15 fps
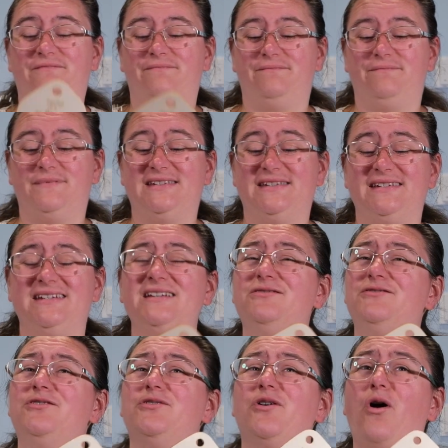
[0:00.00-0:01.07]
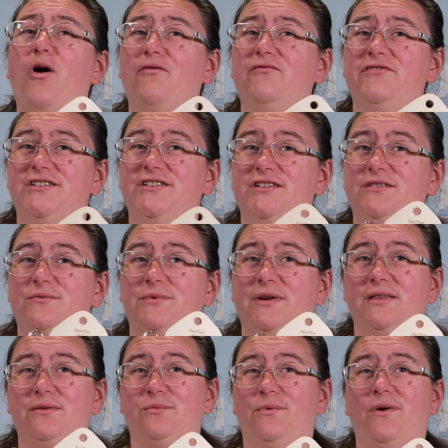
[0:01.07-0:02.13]
still not confident
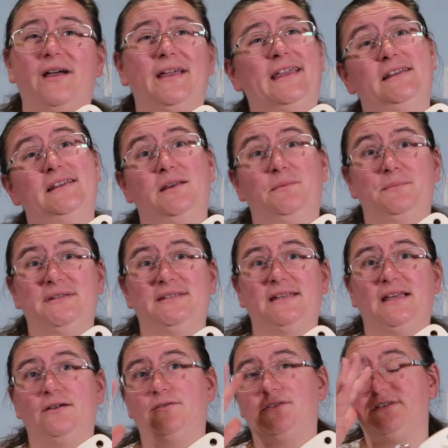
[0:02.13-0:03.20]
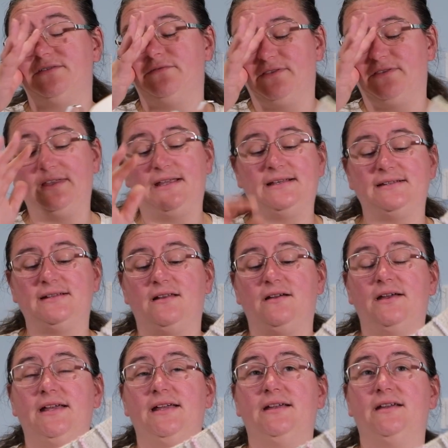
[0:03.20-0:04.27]
with working numbers out for things
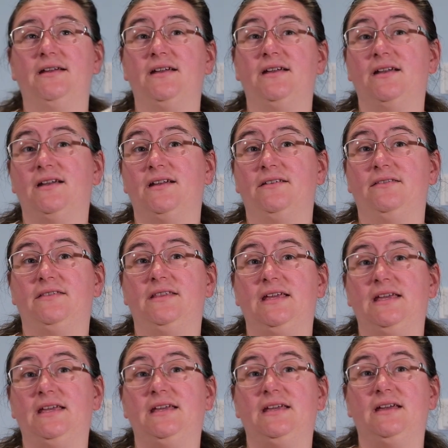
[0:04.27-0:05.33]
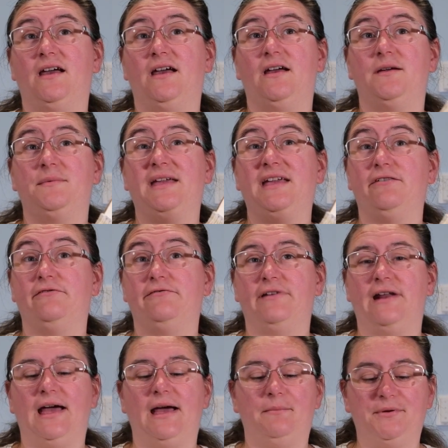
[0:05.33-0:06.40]
like the heel
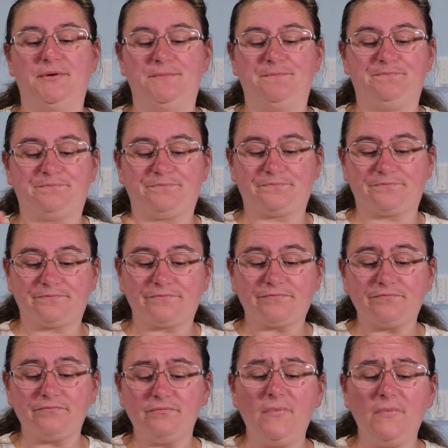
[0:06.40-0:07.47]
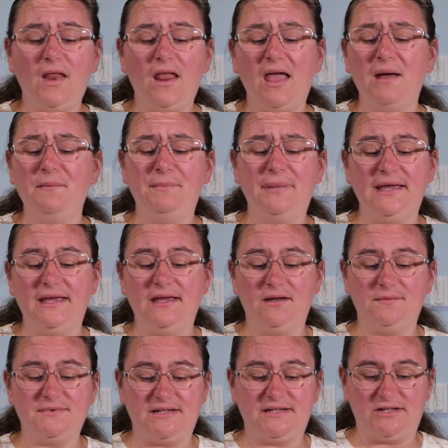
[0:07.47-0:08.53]
flap and picking
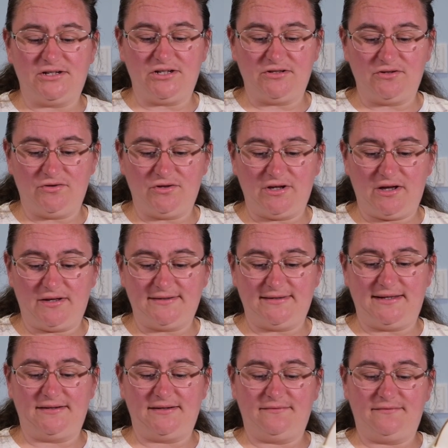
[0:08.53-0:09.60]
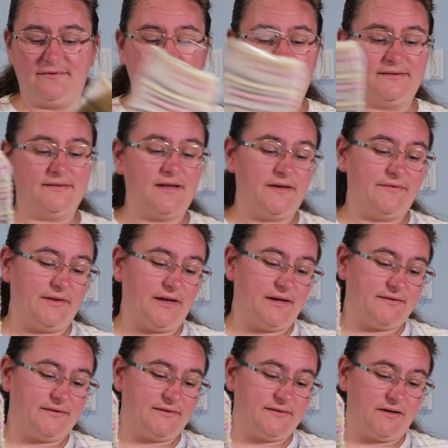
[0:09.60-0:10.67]
up stitches on the gusset and things like
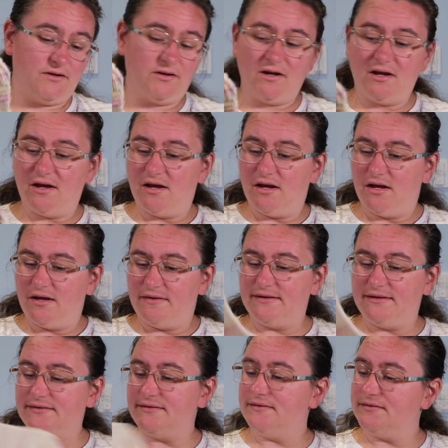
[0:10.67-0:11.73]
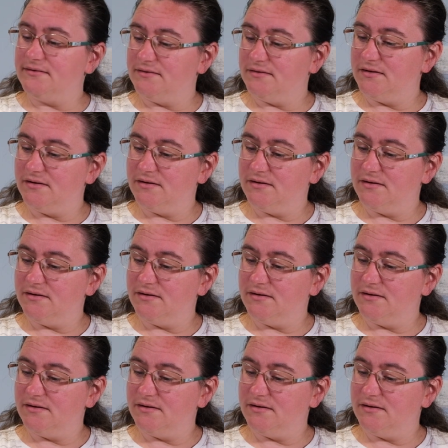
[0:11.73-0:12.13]
that. So this